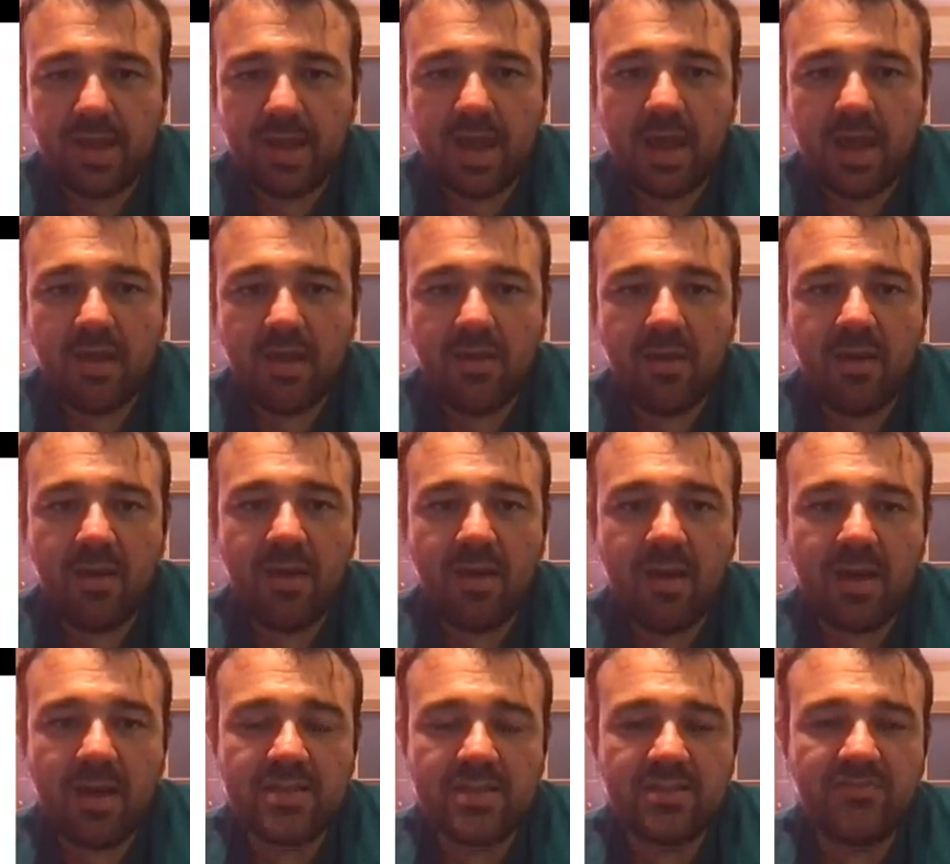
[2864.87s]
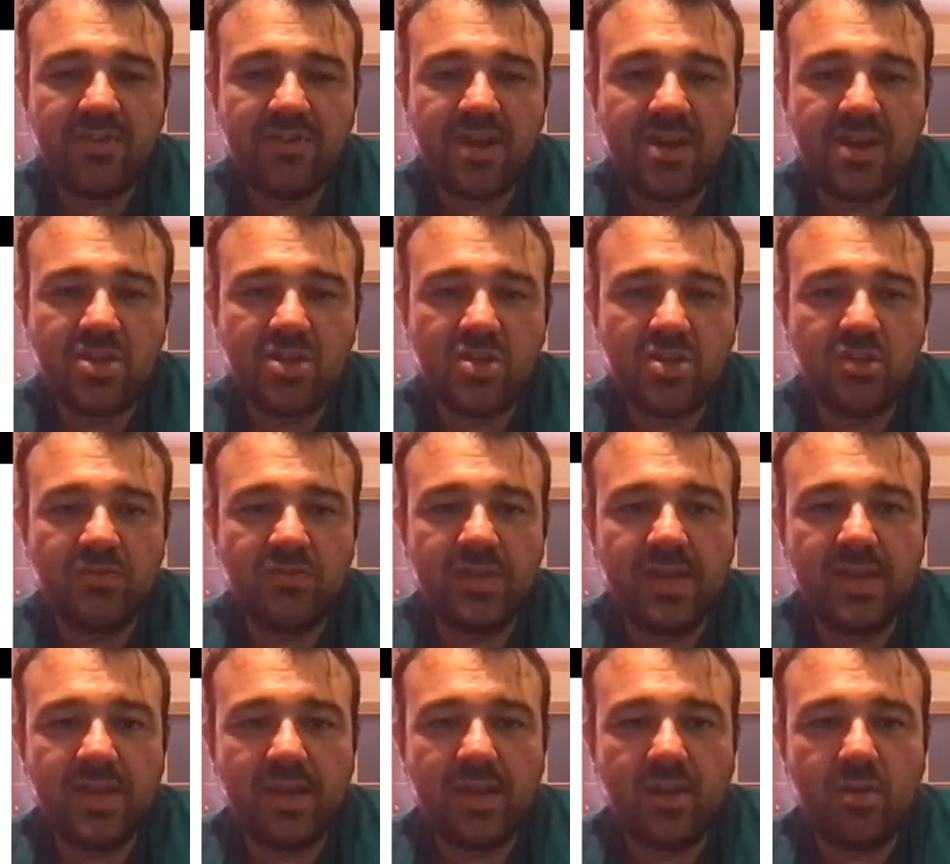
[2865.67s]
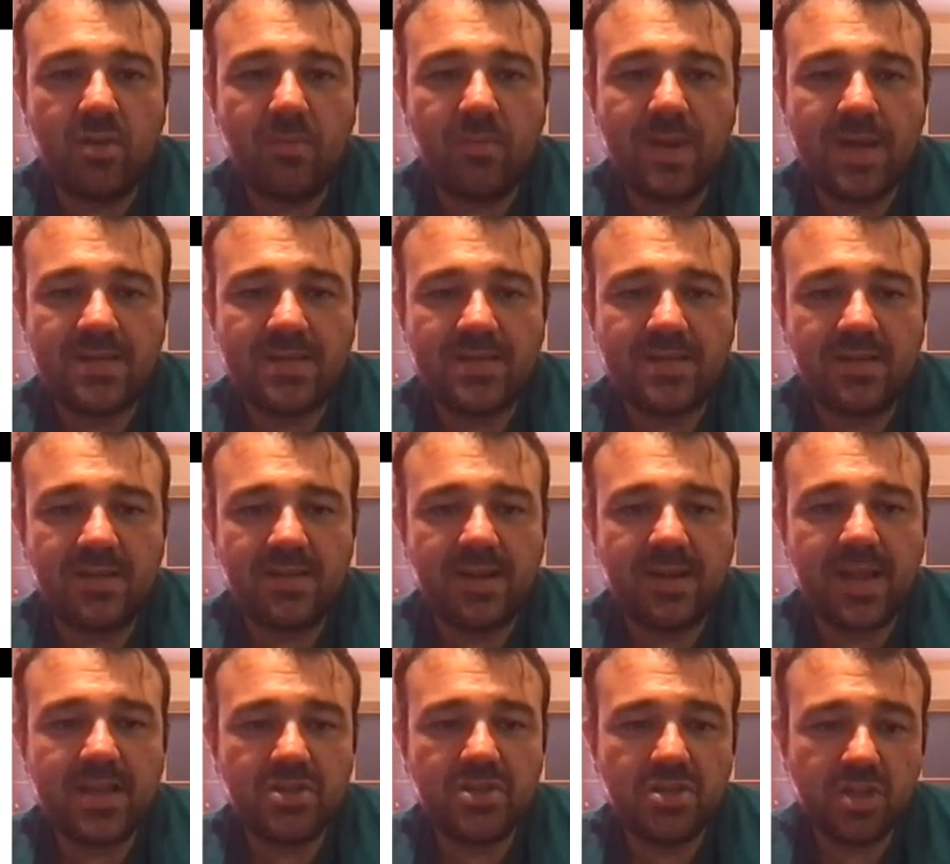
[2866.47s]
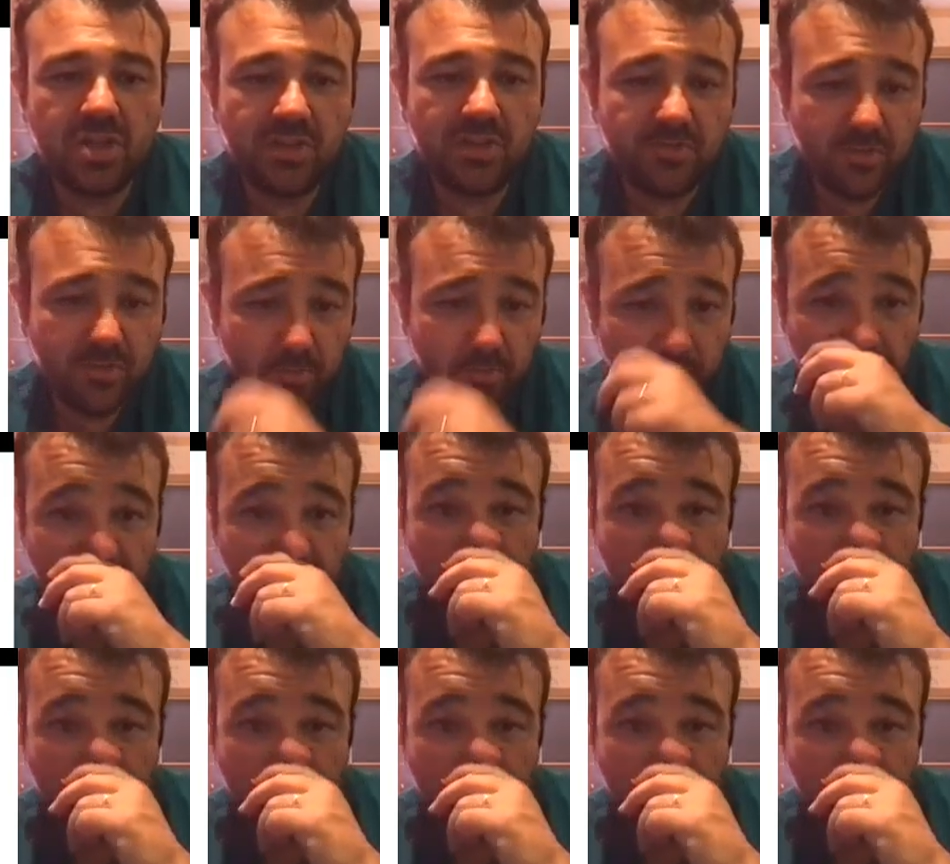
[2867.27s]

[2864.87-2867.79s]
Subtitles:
as a function of the halo mass and redshift.